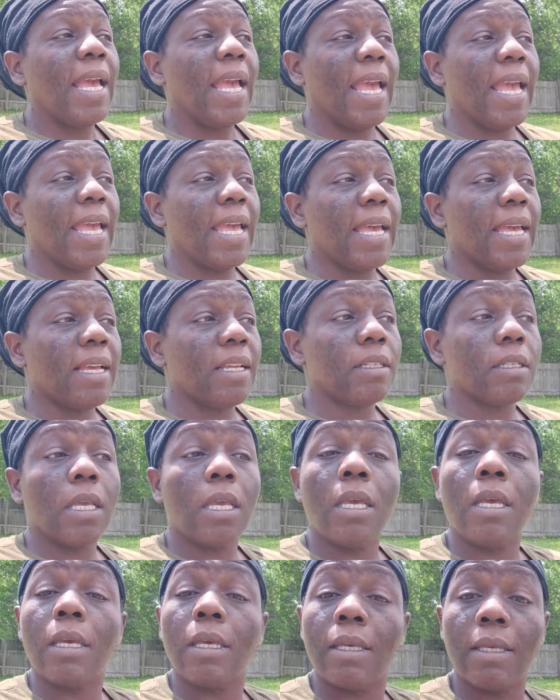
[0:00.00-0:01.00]
And
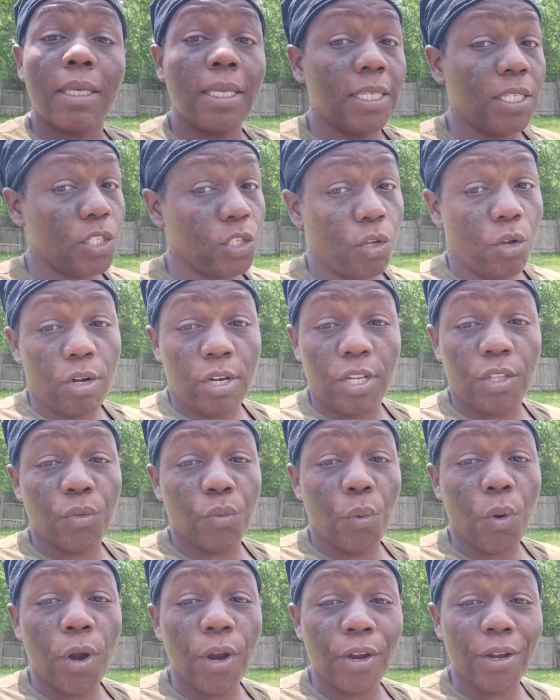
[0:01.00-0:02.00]
he started
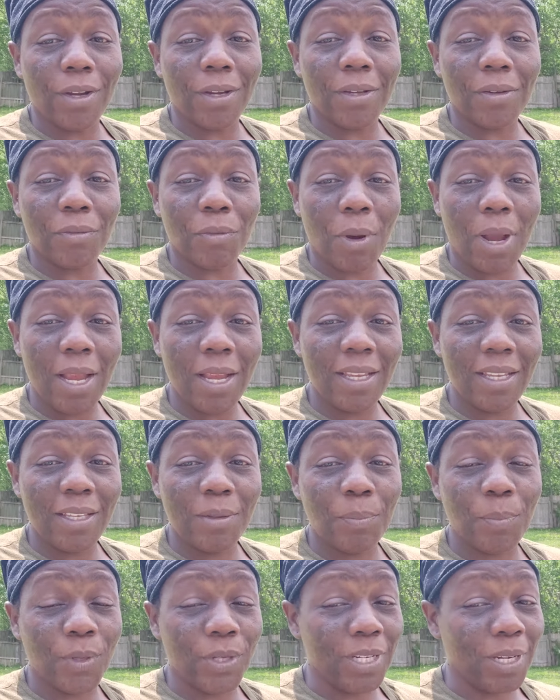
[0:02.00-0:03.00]
the work, right?
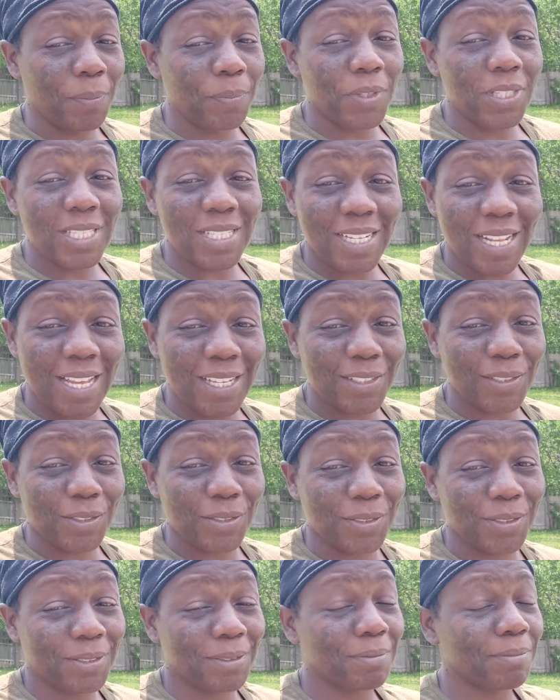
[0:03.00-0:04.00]
He putting up these
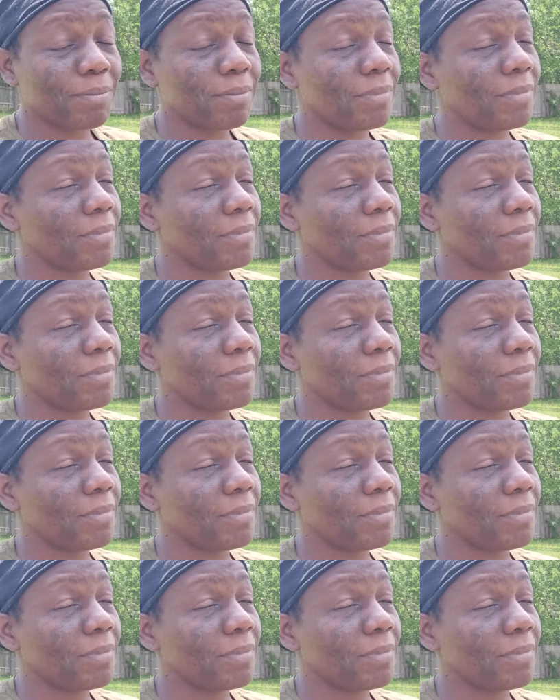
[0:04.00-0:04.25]
lanterns.